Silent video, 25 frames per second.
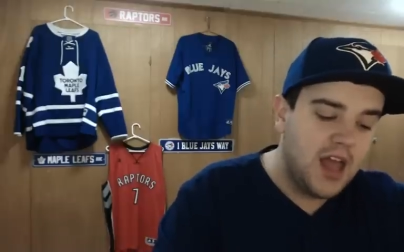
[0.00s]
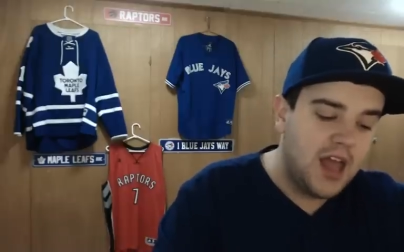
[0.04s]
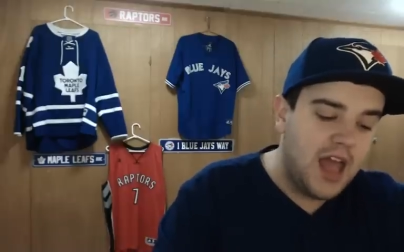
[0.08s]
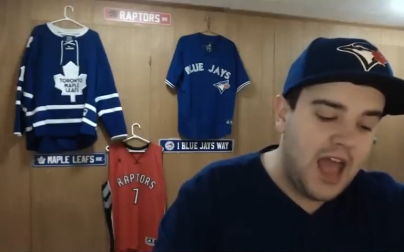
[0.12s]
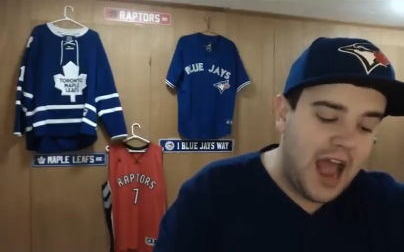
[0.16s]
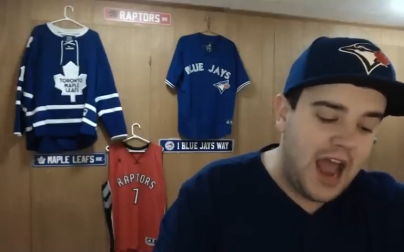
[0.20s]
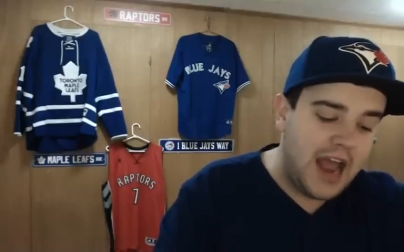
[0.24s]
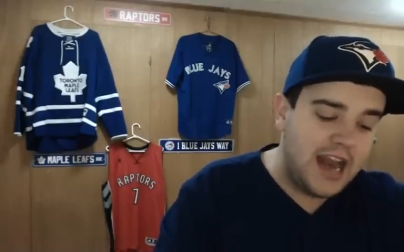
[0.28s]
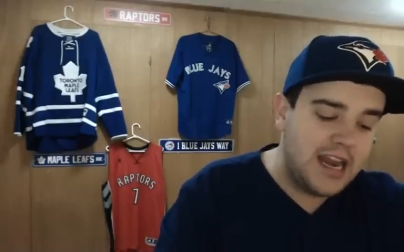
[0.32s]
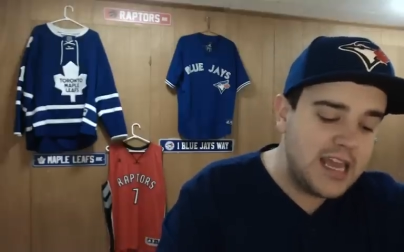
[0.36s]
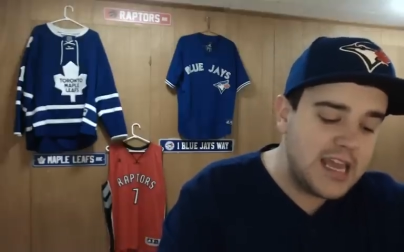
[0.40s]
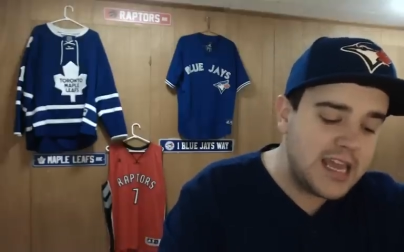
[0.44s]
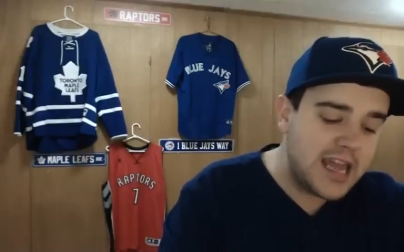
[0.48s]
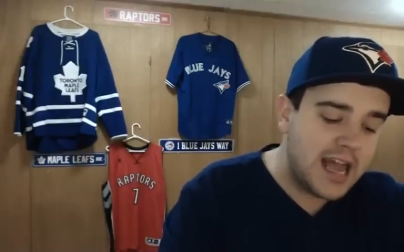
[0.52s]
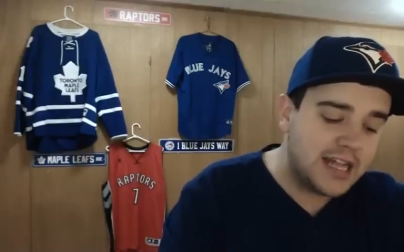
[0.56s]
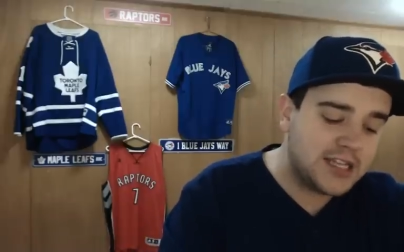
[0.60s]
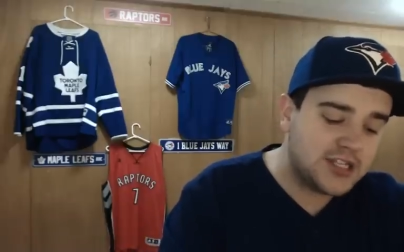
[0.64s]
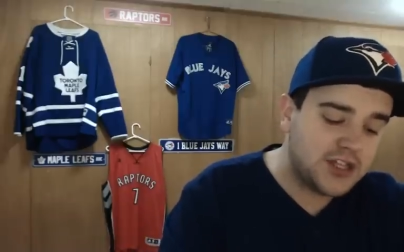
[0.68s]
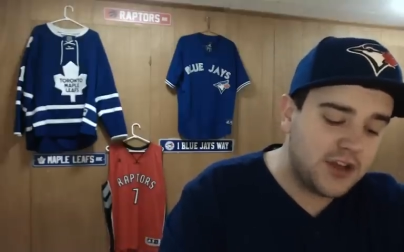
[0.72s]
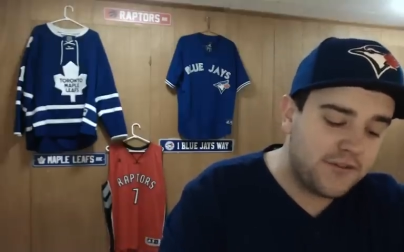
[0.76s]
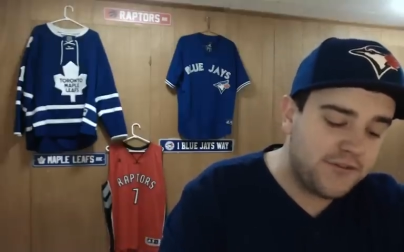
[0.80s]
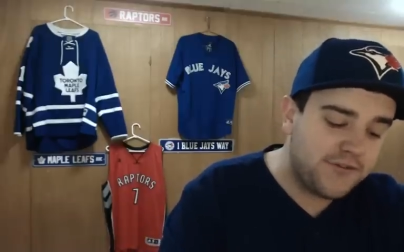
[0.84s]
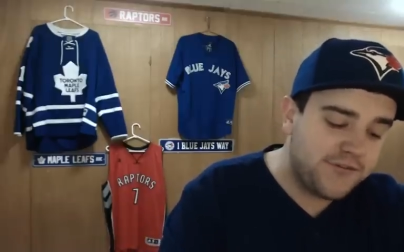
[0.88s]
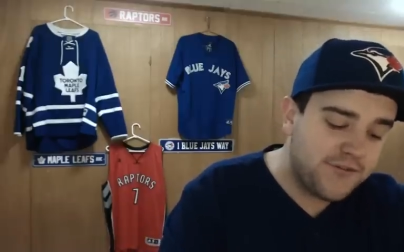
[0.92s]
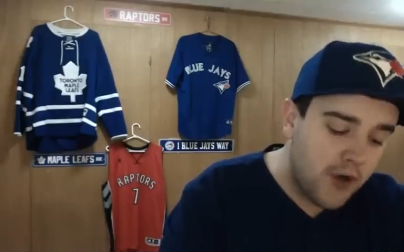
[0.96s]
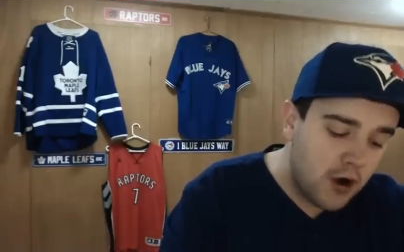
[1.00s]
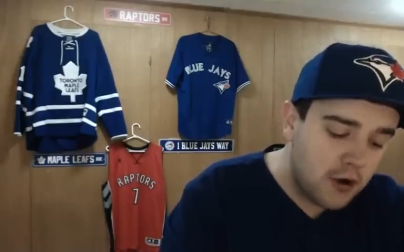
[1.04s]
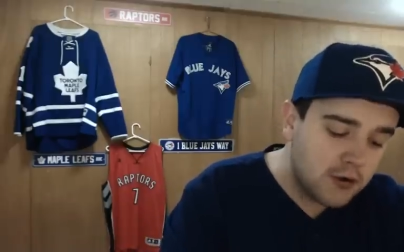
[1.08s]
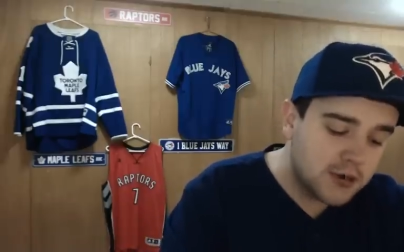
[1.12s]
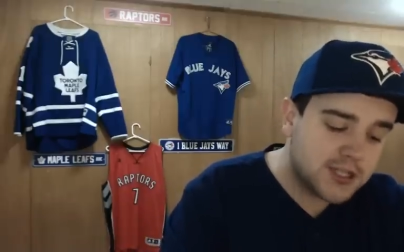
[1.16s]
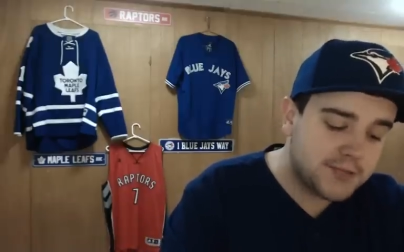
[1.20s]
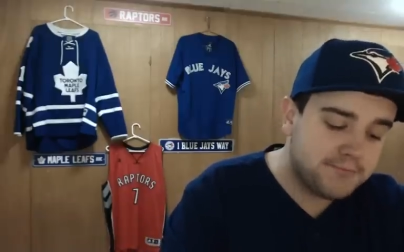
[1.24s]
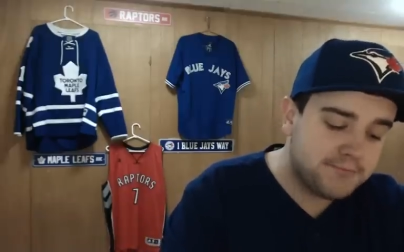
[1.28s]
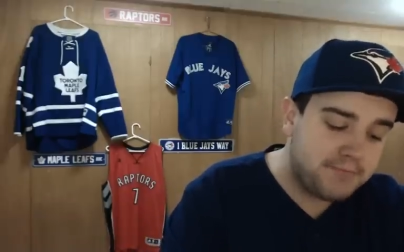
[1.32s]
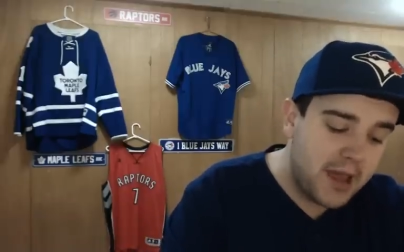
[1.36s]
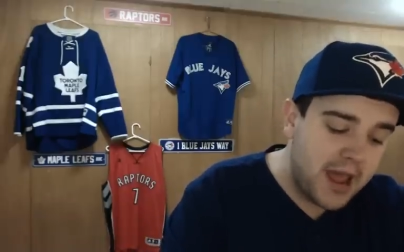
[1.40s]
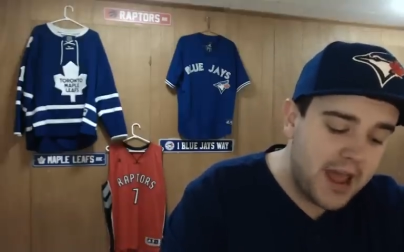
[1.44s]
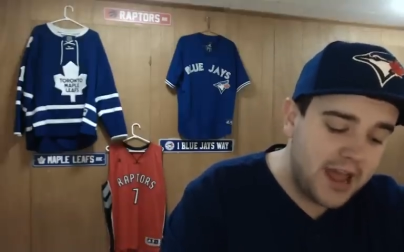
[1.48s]
and he gets a
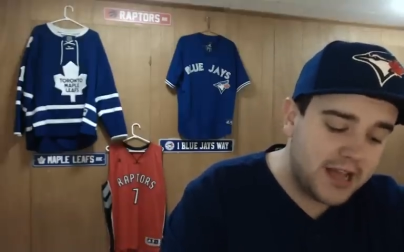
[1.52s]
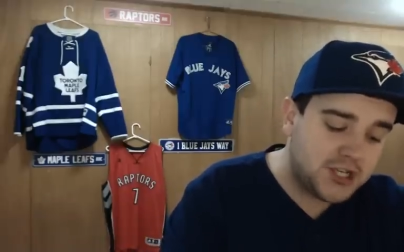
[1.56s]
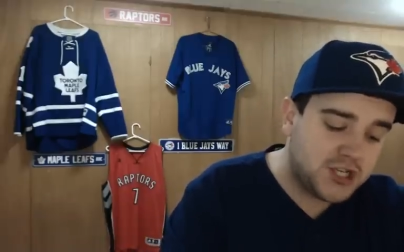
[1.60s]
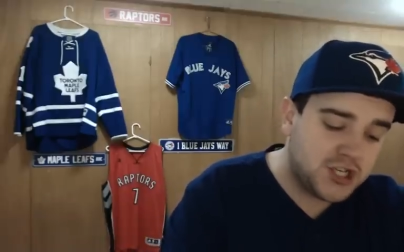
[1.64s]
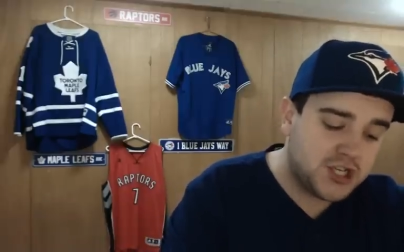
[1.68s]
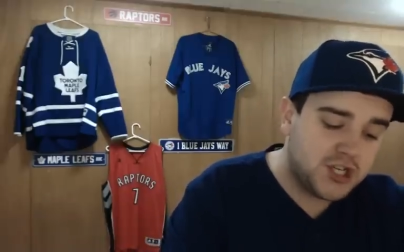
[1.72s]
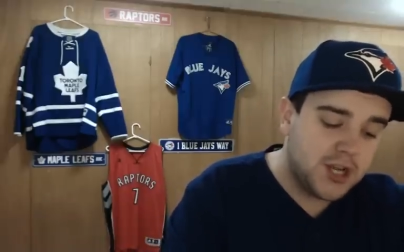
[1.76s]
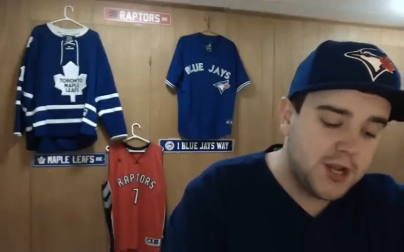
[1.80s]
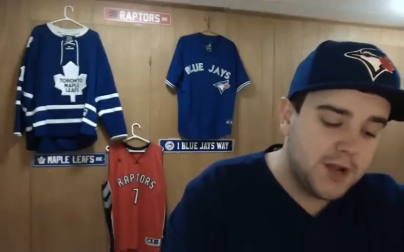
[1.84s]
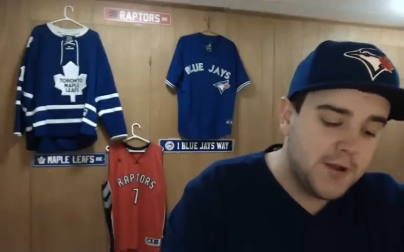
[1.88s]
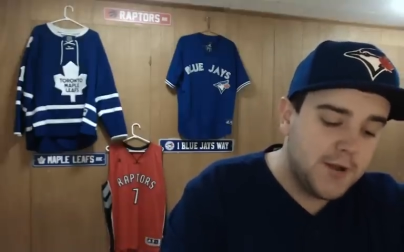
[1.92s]
first pitch.